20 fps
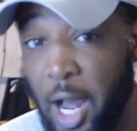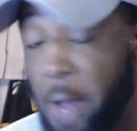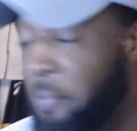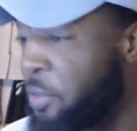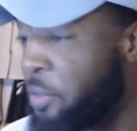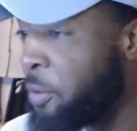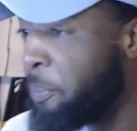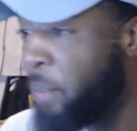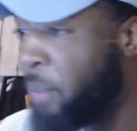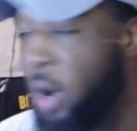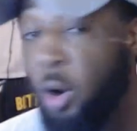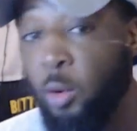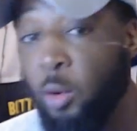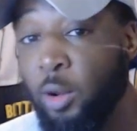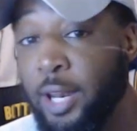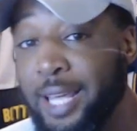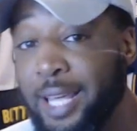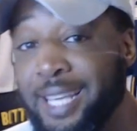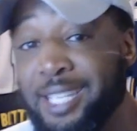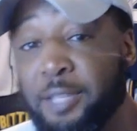the
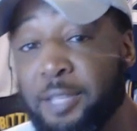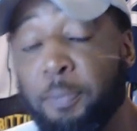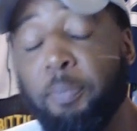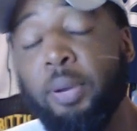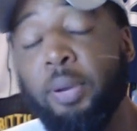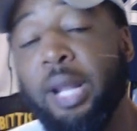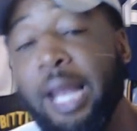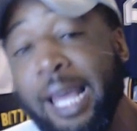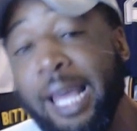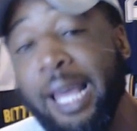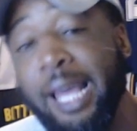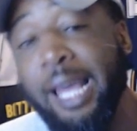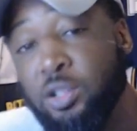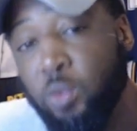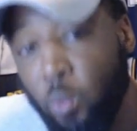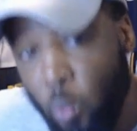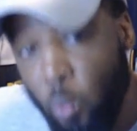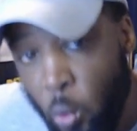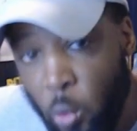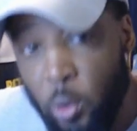police placed
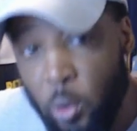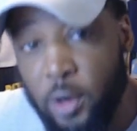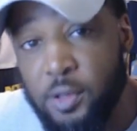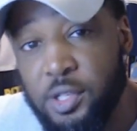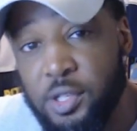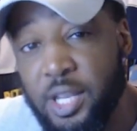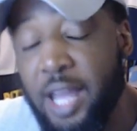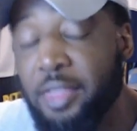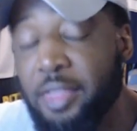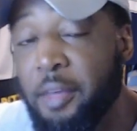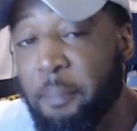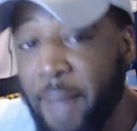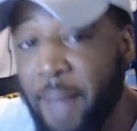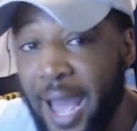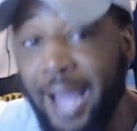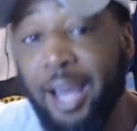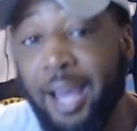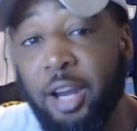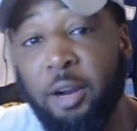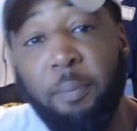Warts in the
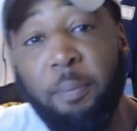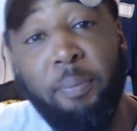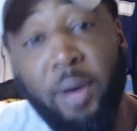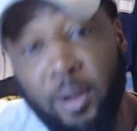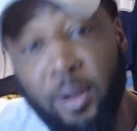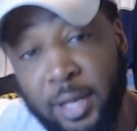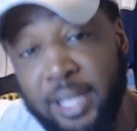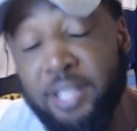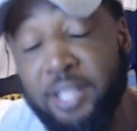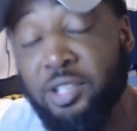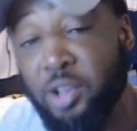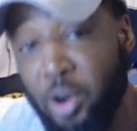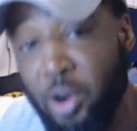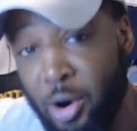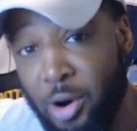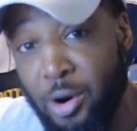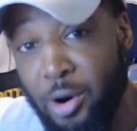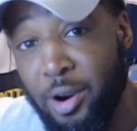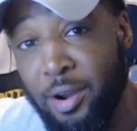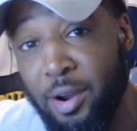back of the police
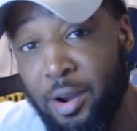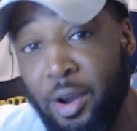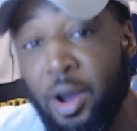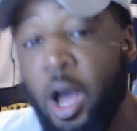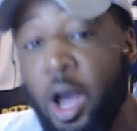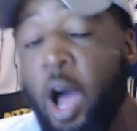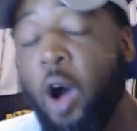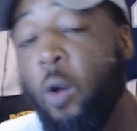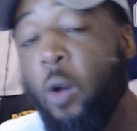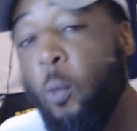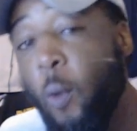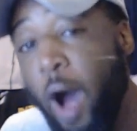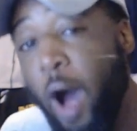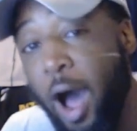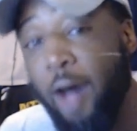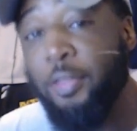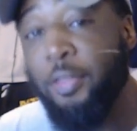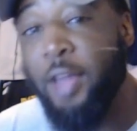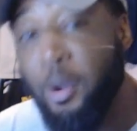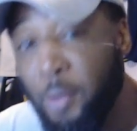car
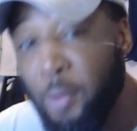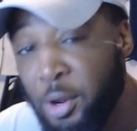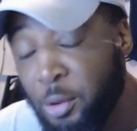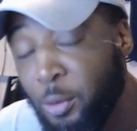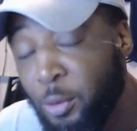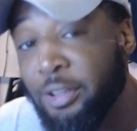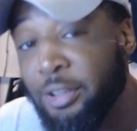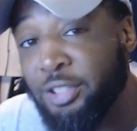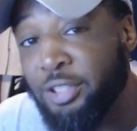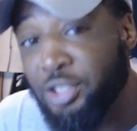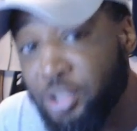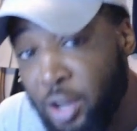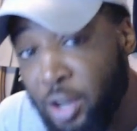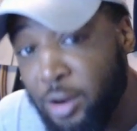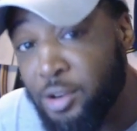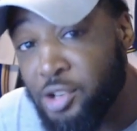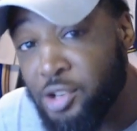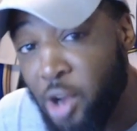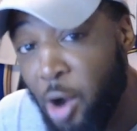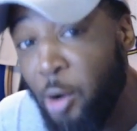while they were doing a
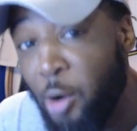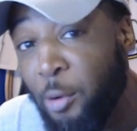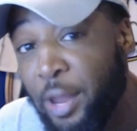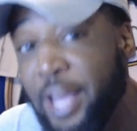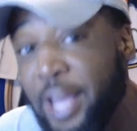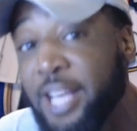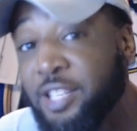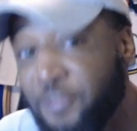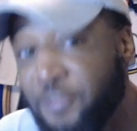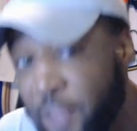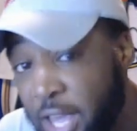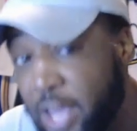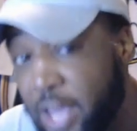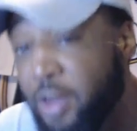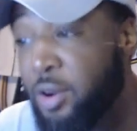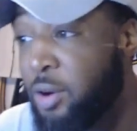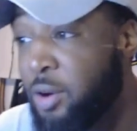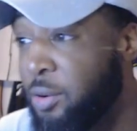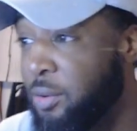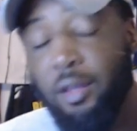search on his
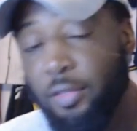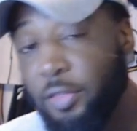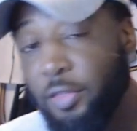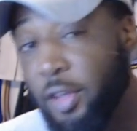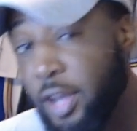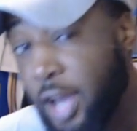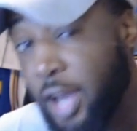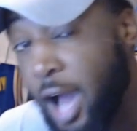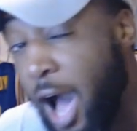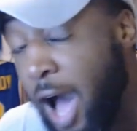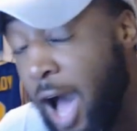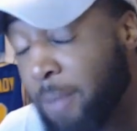vehicle. The cops